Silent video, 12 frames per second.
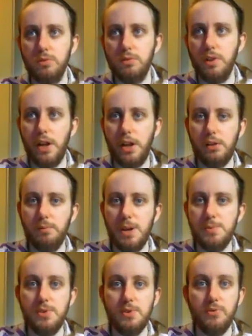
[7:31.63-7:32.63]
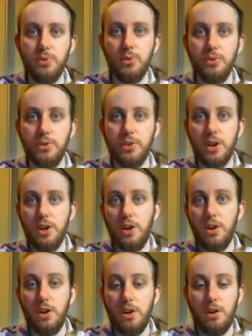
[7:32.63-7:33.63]
Like, maybe you thought
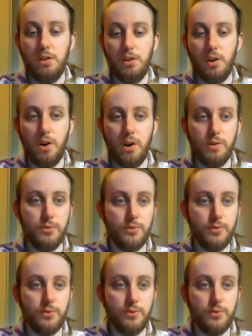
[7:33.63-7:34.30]
of